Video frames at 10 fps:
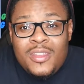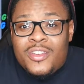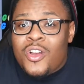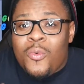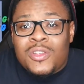
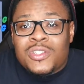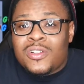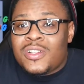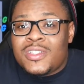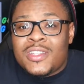You know, once you
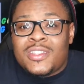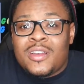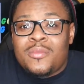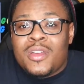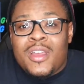learn the
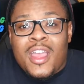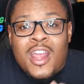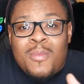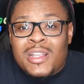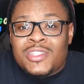system,
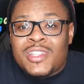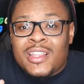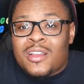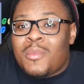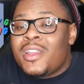everybody just take
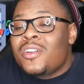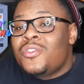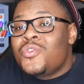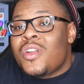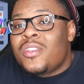their money and go
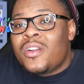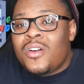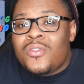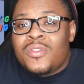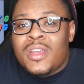do it on their
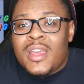own.